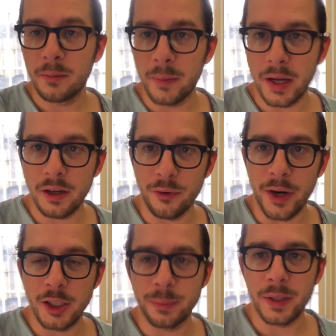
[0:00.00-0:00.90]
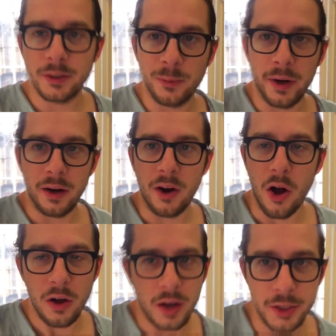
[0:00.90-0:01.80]
make an arrangement where
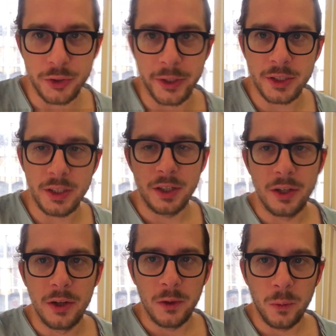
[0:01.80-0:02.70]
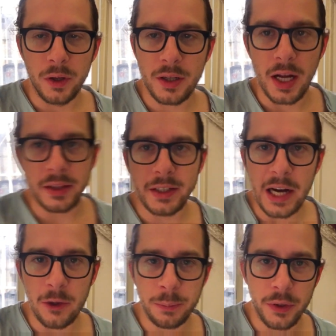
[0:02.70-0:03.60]
all countries will cut their
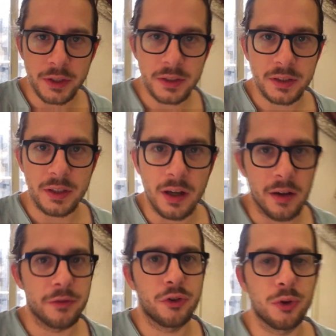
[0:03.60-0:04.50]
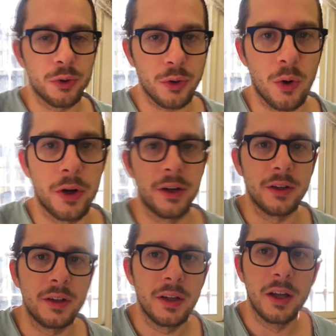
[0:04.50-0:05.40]
output of crude
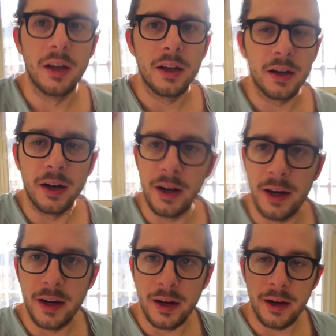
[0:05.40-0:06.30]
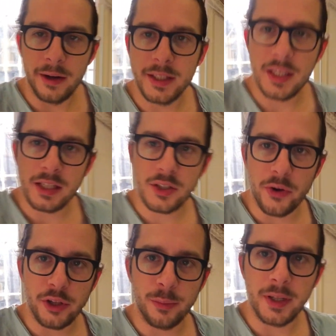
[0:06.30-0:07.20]
oil. Is this
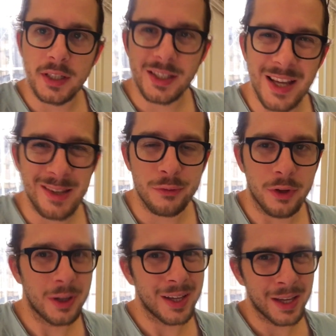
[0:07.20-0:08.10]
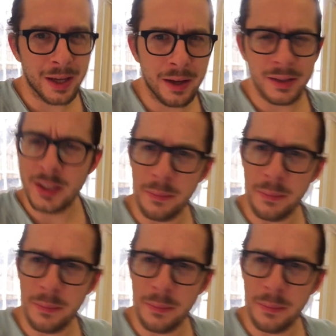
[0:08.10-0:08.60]
going to be successful? I